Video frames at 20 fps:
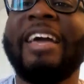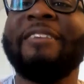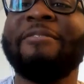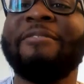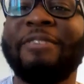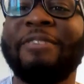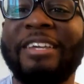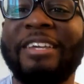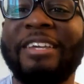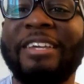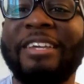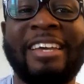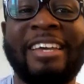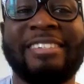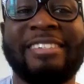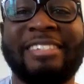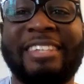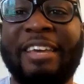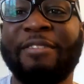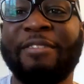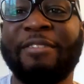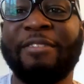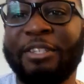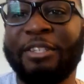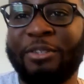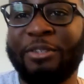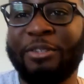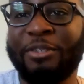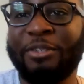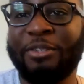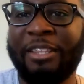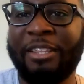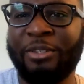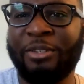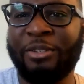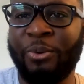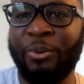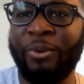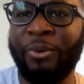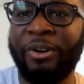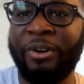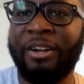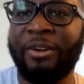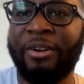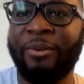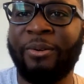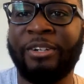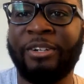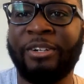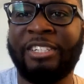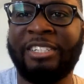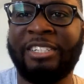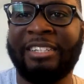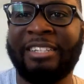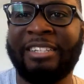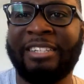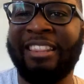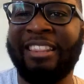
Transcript: is giving it another tour, or she's either painting.